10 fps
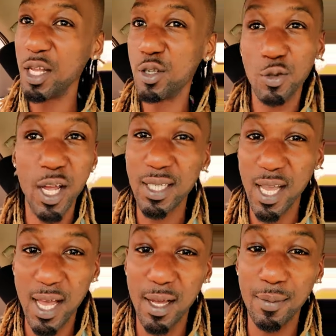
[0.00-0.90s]
Until next
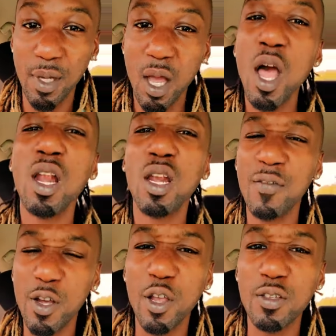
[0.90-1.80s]
time,
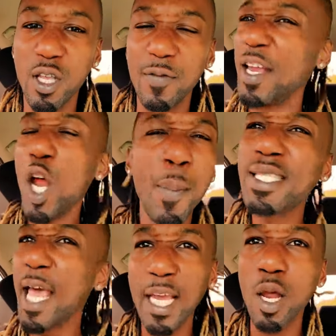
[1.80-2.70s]
love on yourself. And don't be
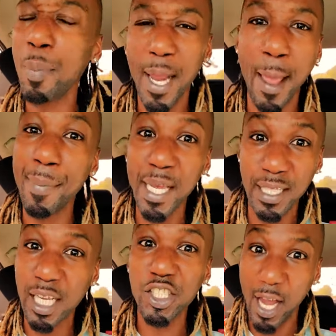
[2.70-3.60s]
taking them plan
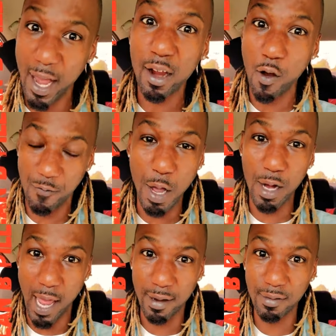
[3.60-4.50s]
B's because your hair gonna
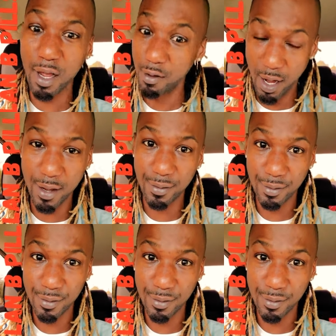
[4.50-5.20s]
fall out, okay?